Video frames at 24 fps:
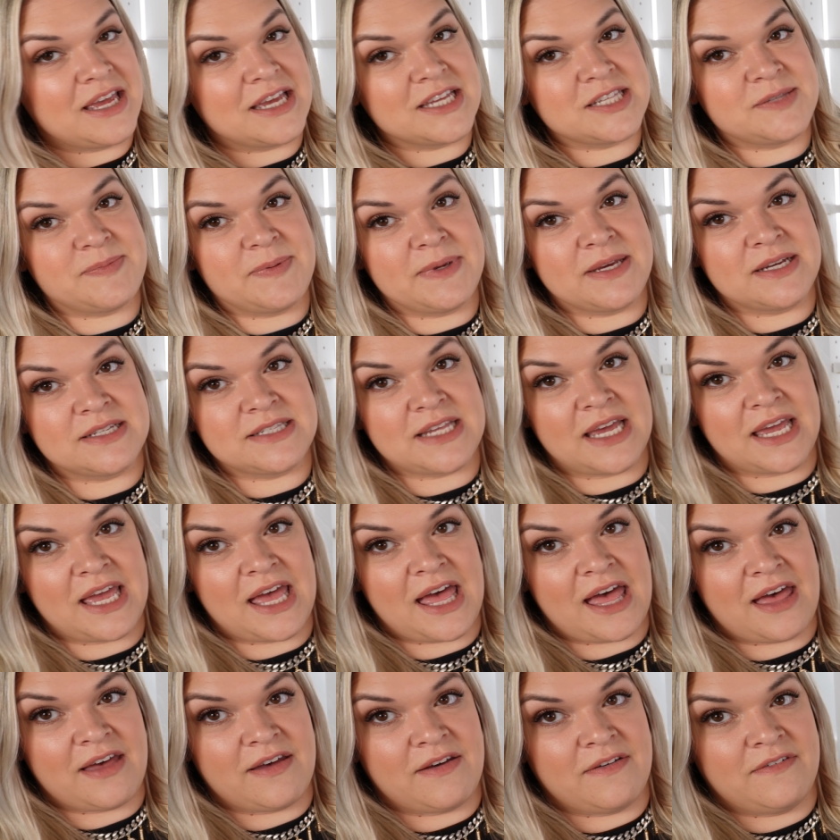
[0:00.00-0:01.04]
case because I
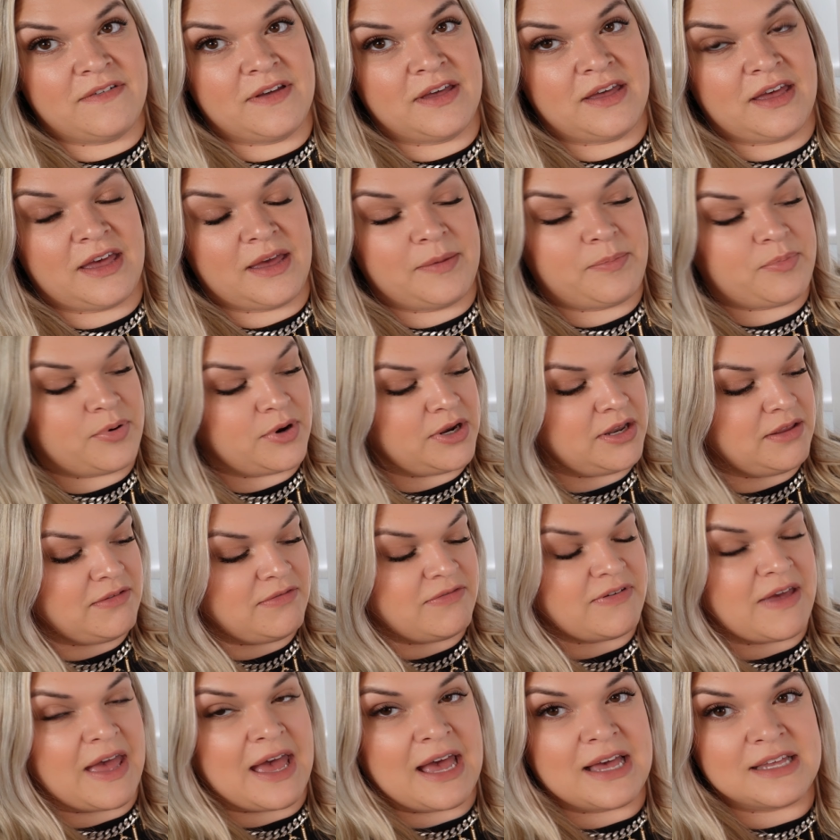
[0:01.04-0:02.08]
have a pretty
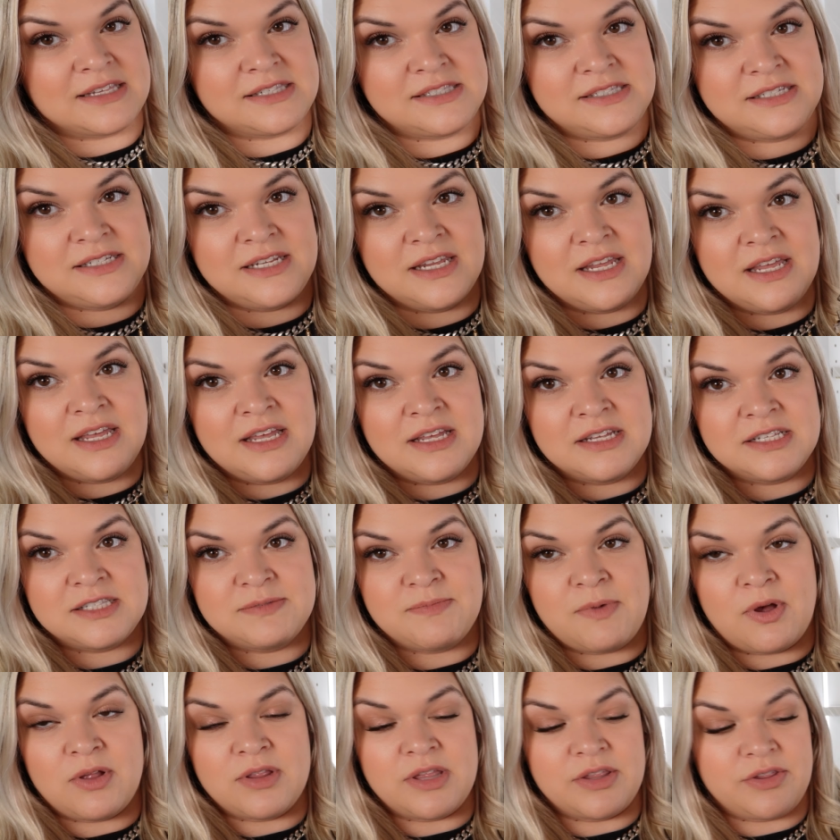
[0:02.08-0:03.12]
vast
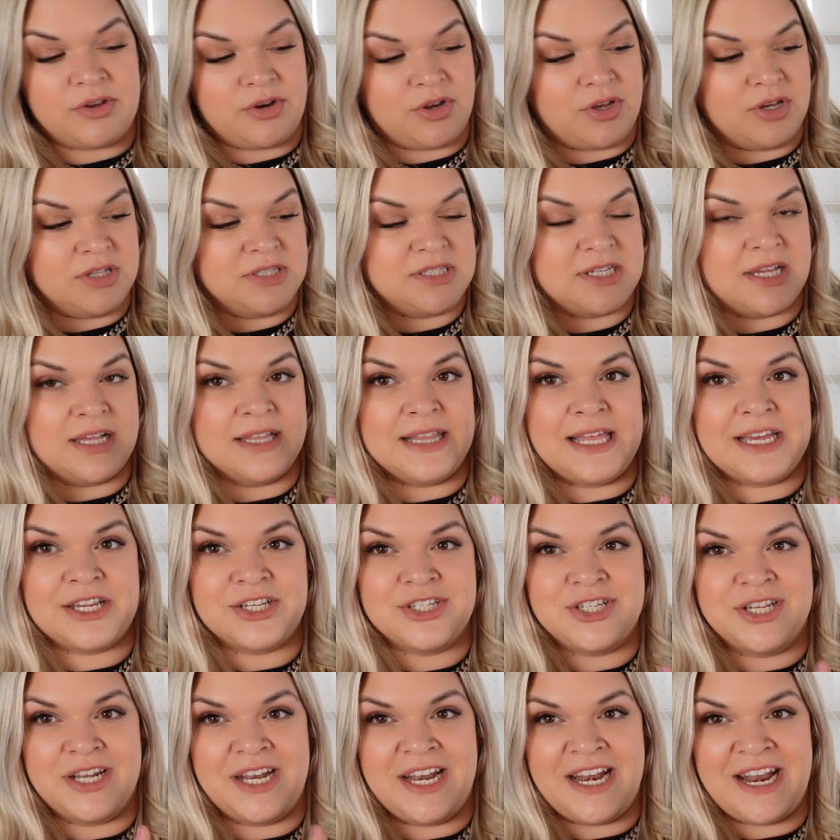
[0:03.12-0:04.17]
small leather goods
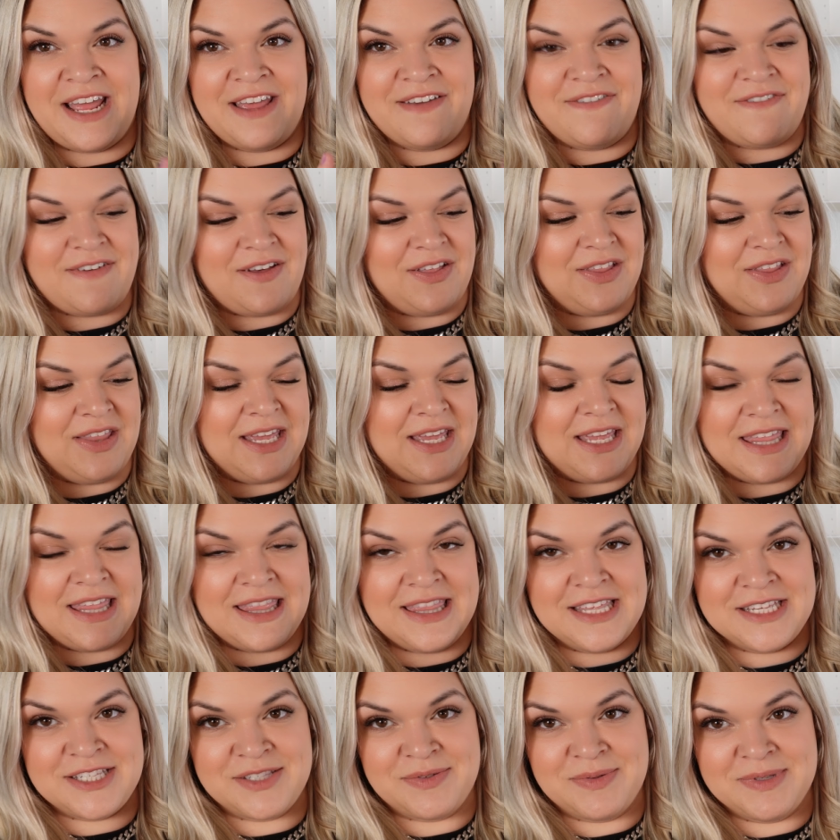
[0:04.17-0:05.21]
collection, and I felt like
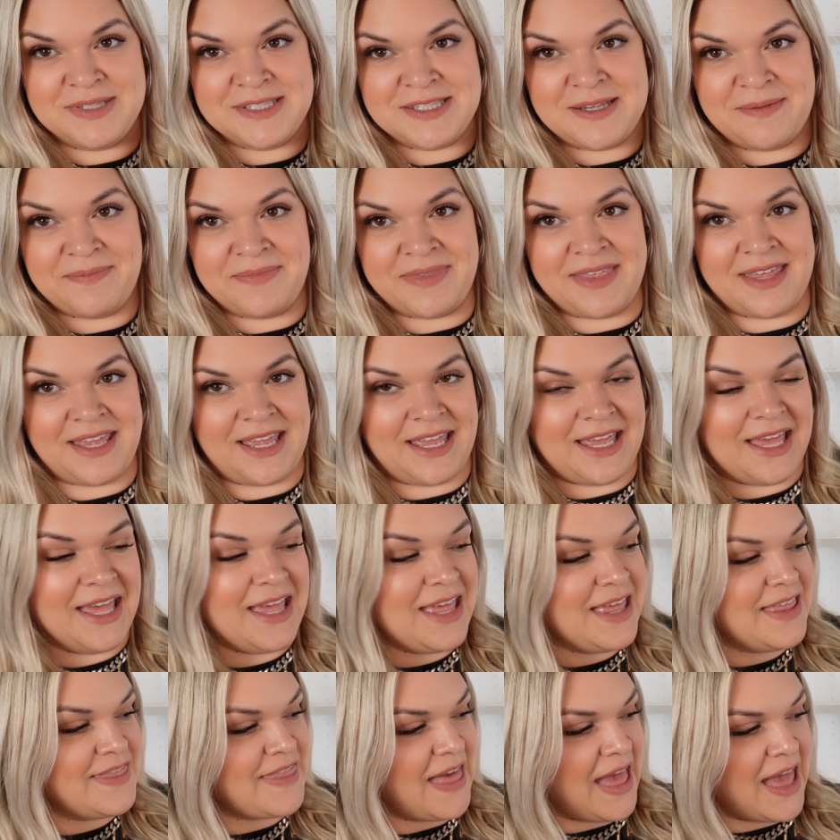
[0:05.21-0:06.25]
this was something
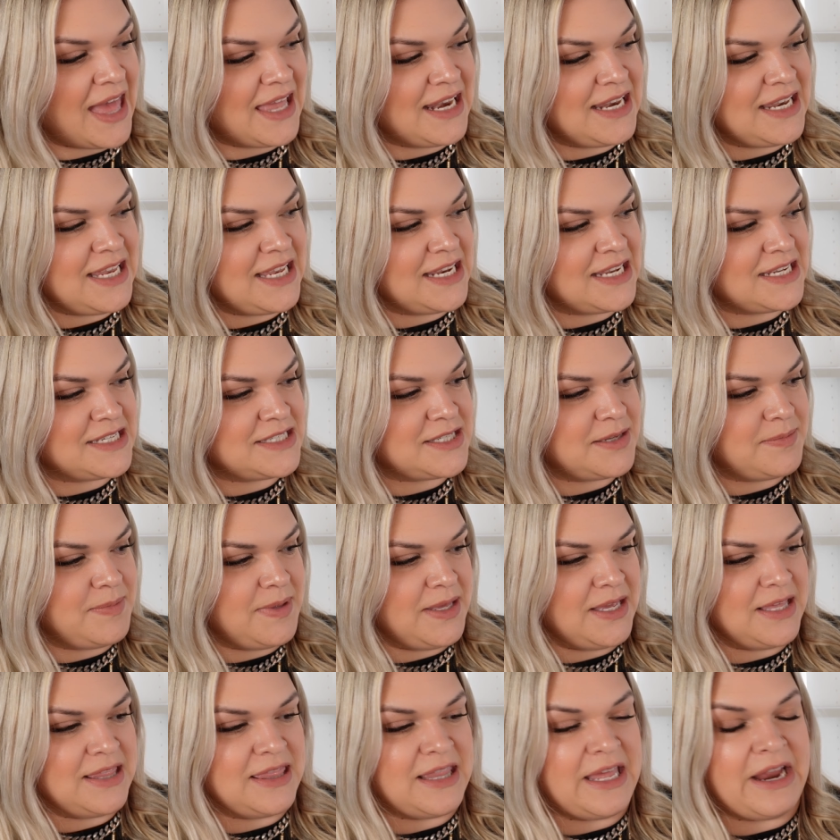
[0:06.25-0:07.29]
that needed to
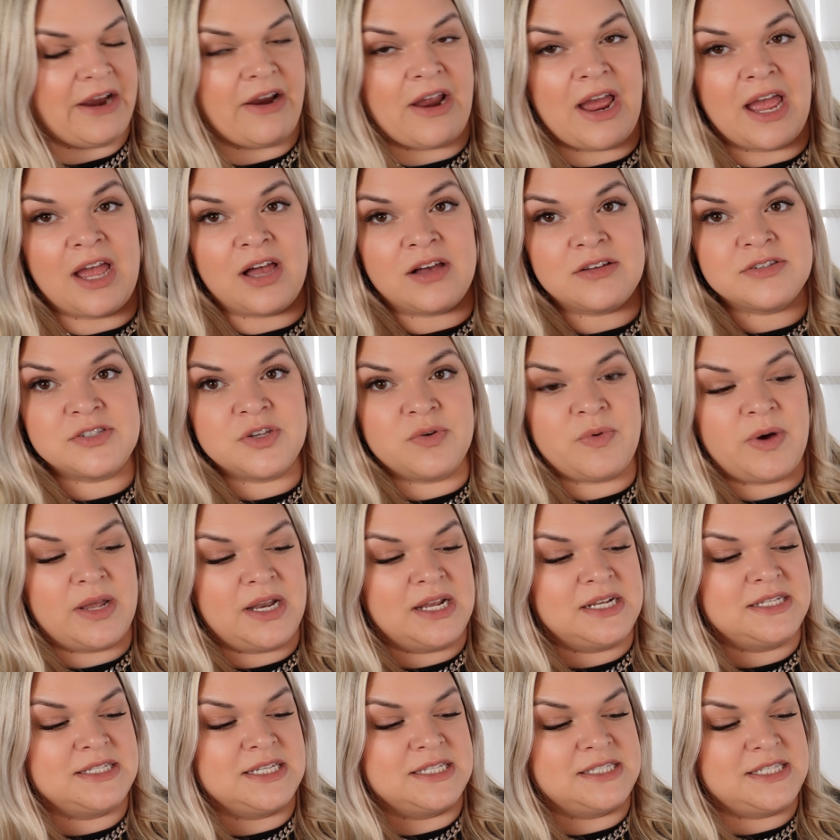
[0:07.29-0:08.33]
be in there. I also
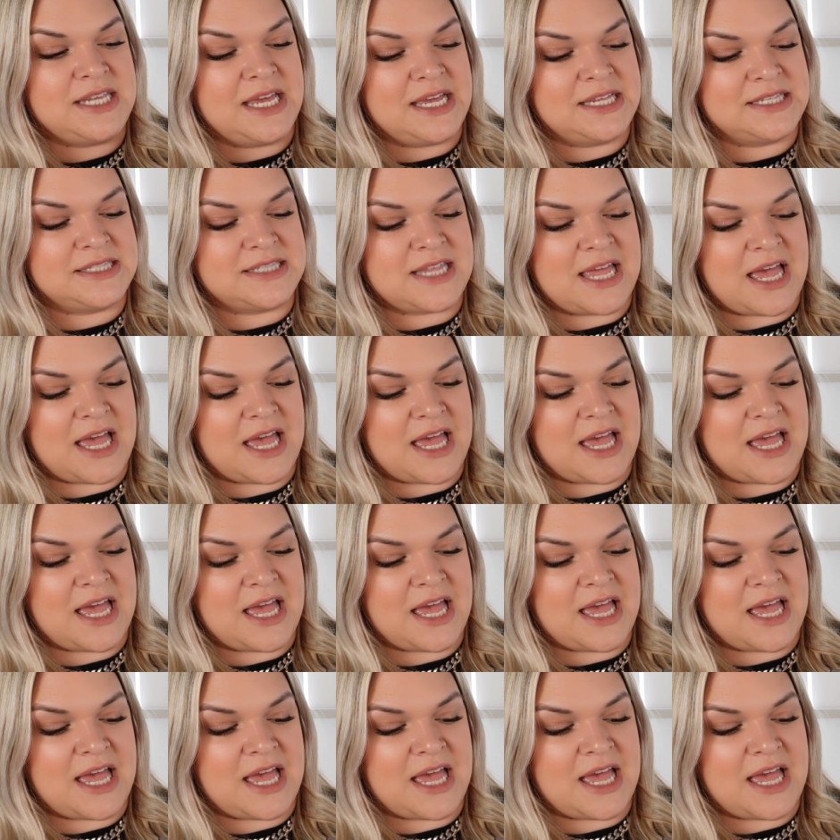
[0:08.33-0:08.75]
wanted to test